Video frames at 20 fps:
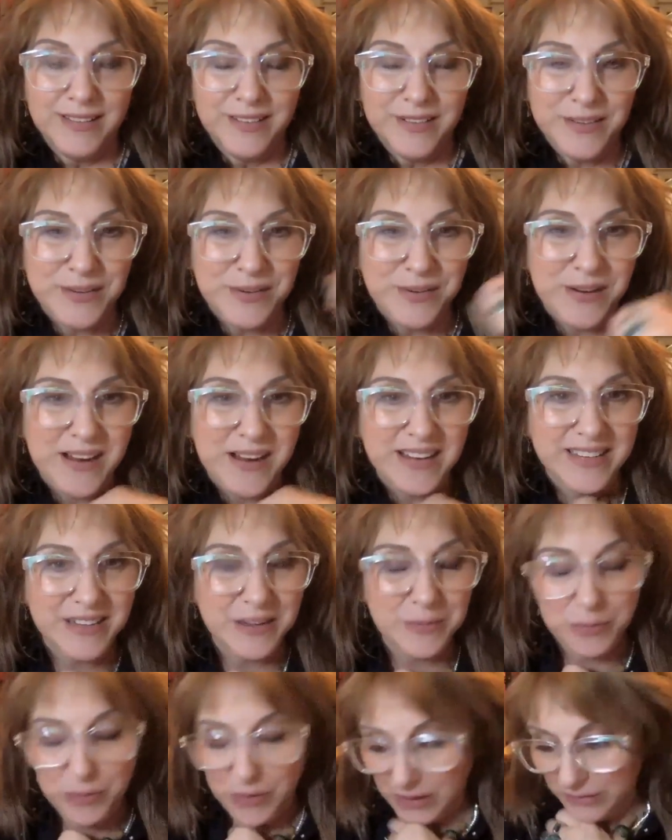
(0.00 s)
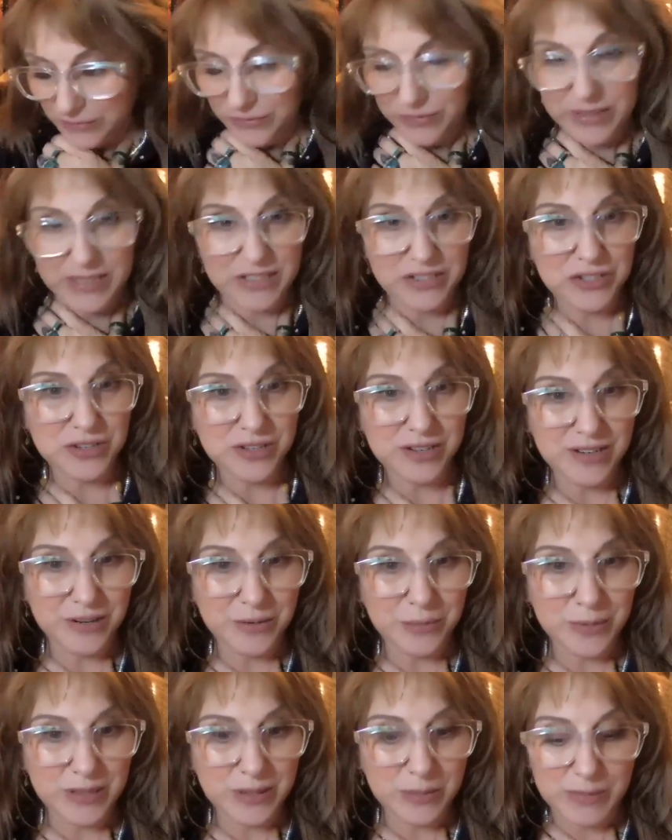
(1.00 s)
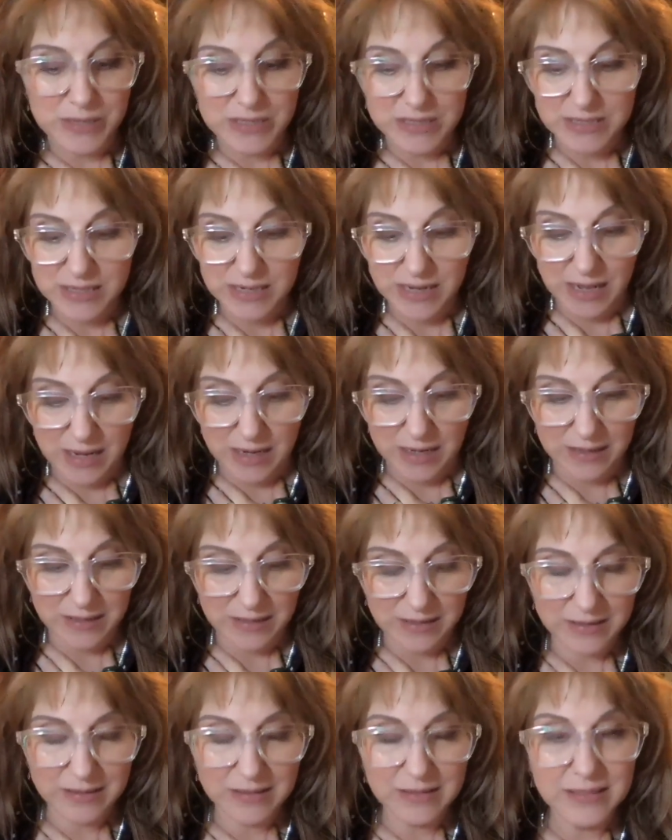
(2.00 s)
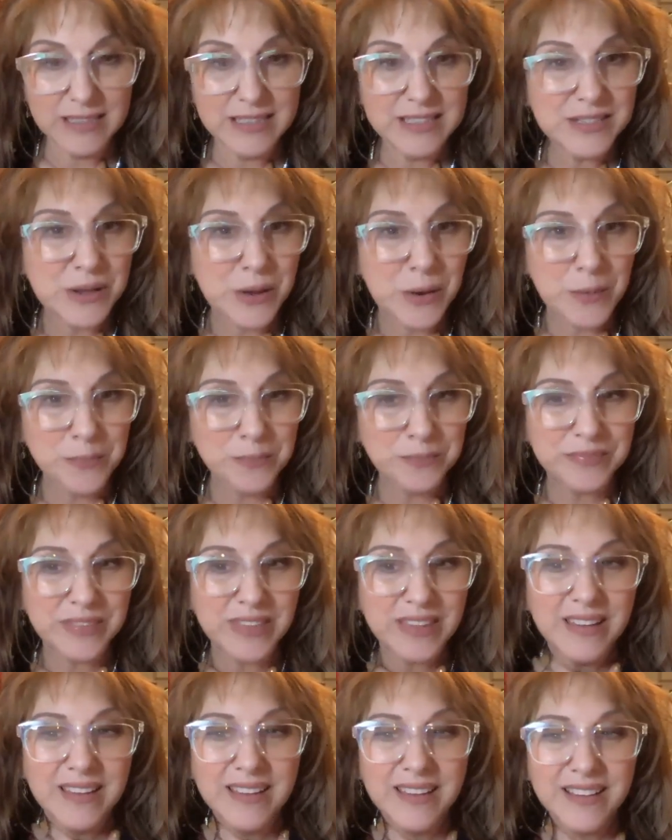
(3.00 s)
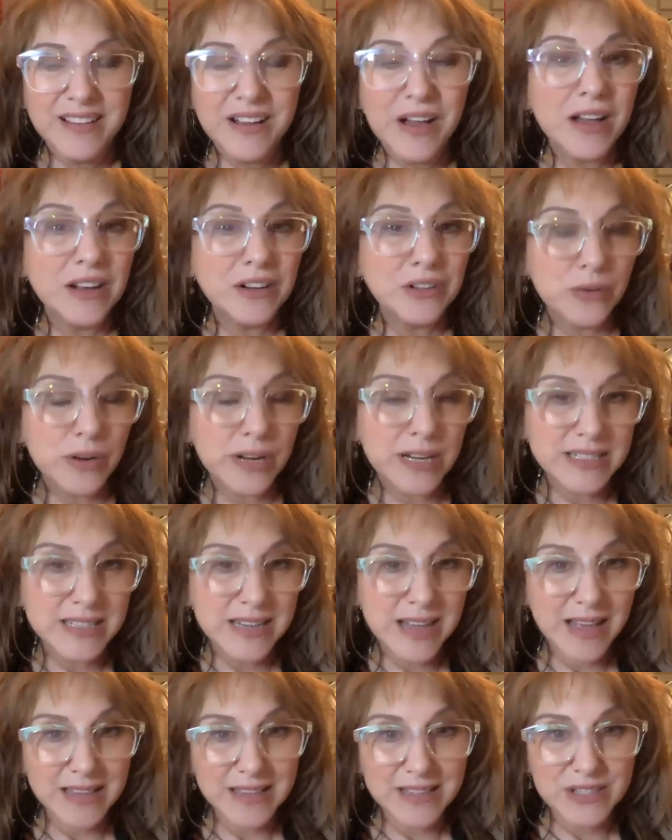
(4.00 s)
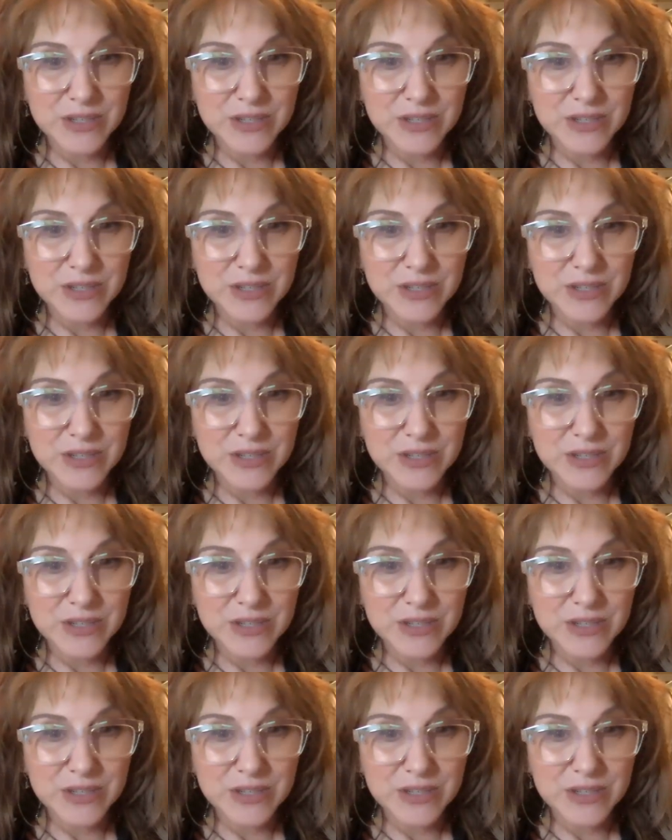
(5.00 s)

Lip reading: All right, I'm grateful that you're here with me today. Let's go. God, grant us